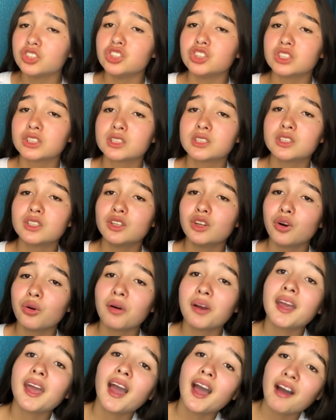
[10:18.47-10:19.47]
just to know
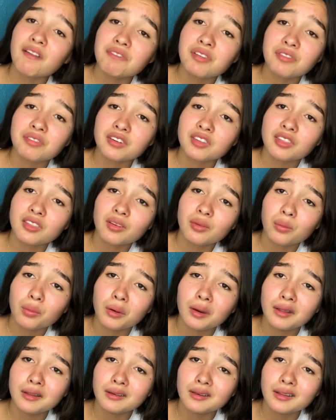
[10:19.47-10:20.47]
I have everything when I